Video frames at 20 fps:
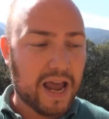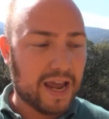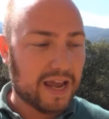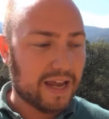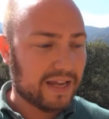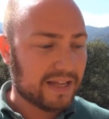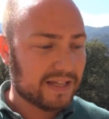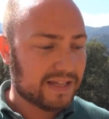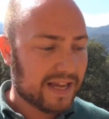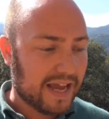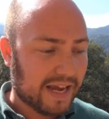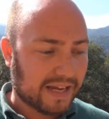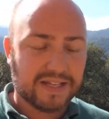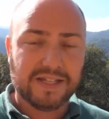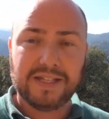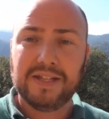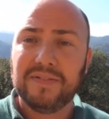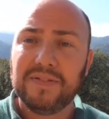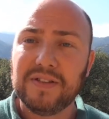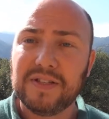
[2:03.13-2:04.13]
and the
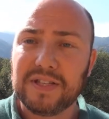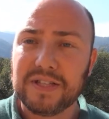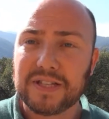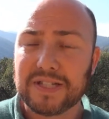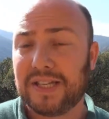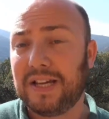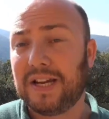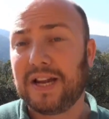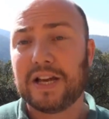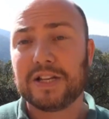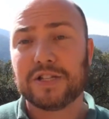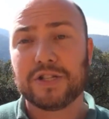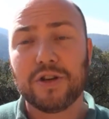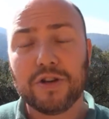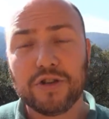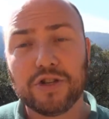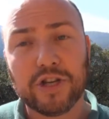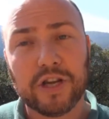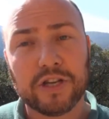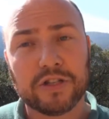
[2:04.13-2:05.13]
activities that are
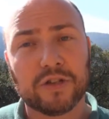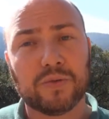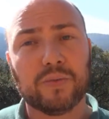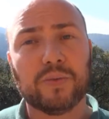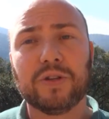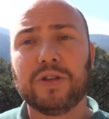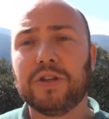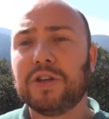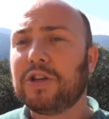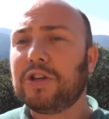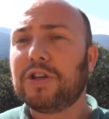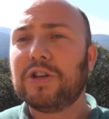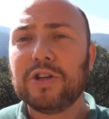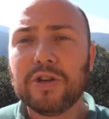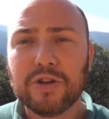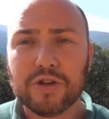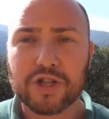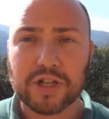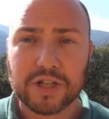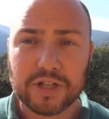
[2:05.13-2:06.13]
associated with the
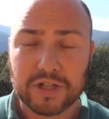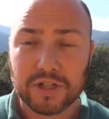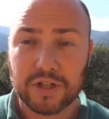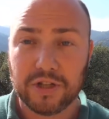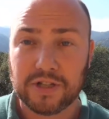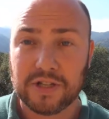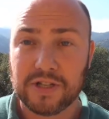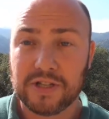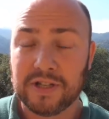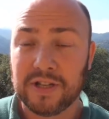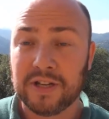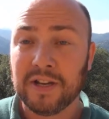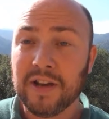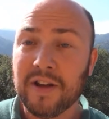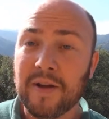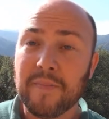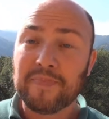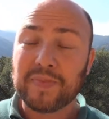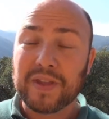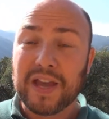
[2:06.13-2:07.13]
huge uncertainty
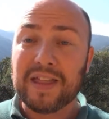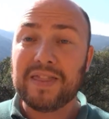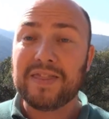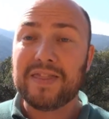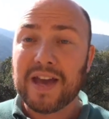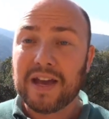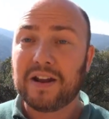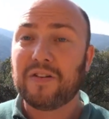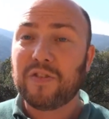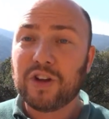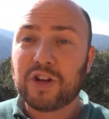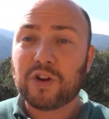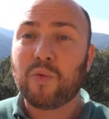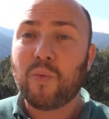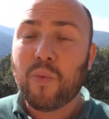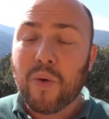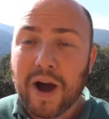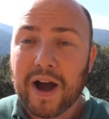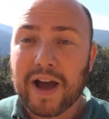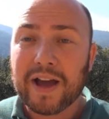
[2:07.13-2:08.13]
and that
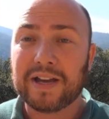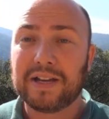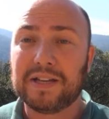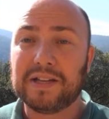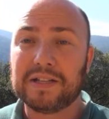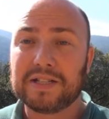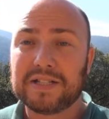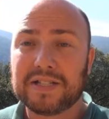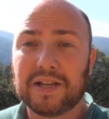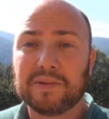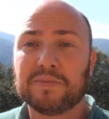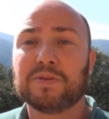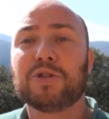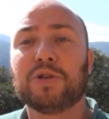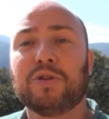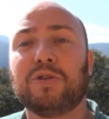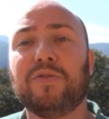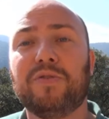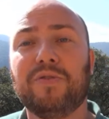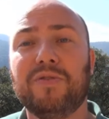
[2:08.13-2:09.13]
require some
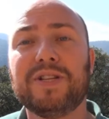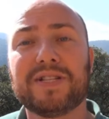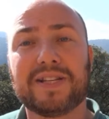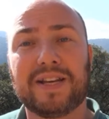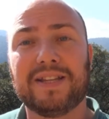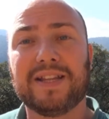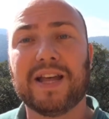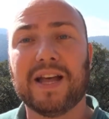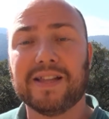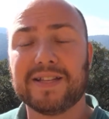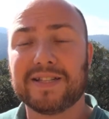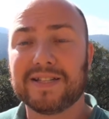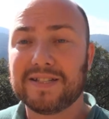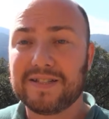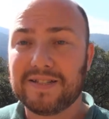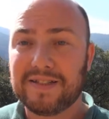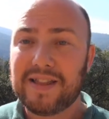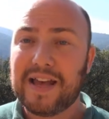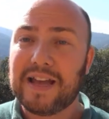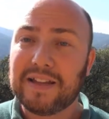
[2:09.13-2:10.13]
sort of risk
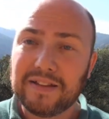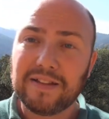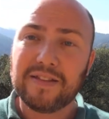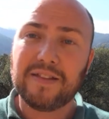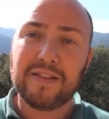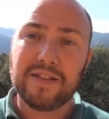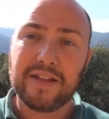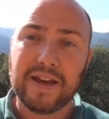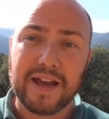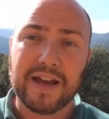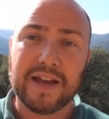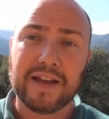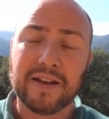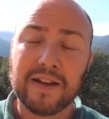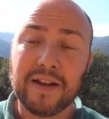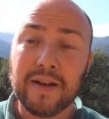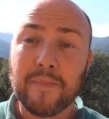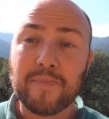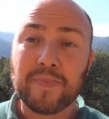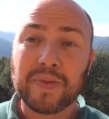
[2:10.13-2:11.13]
analysis then and there
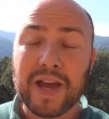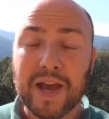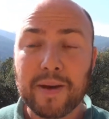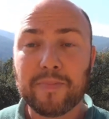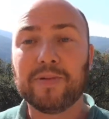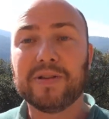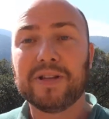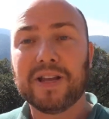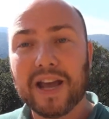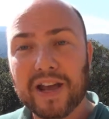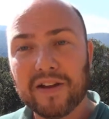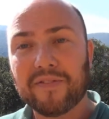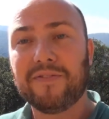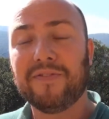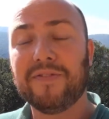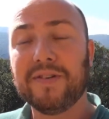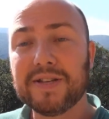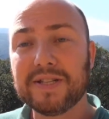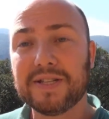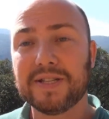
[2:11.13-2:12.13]
happen
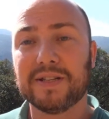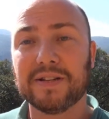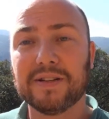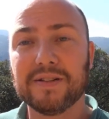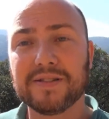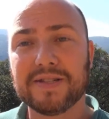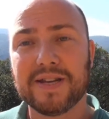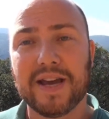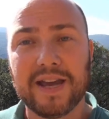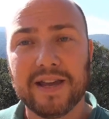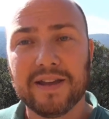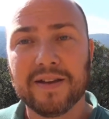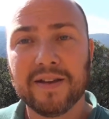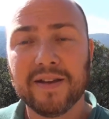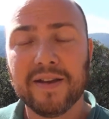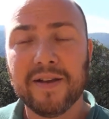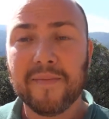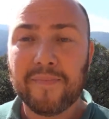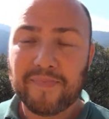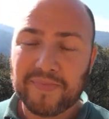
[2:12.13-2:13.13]
every single day.
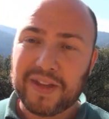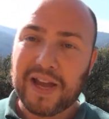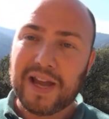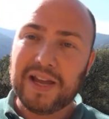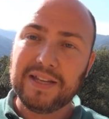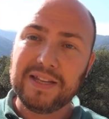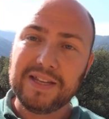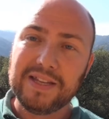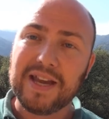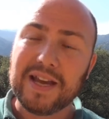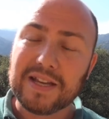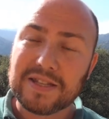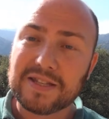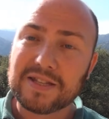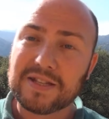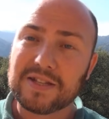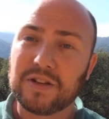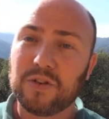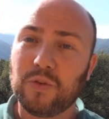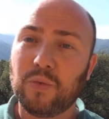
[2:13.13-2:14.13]
And
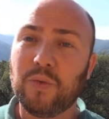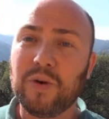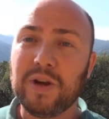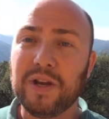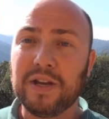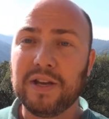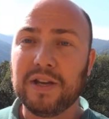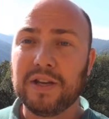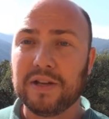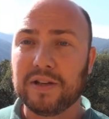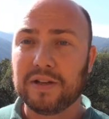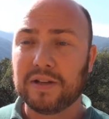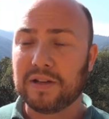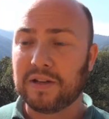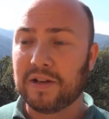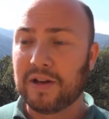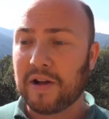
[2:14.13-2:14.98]
yet we've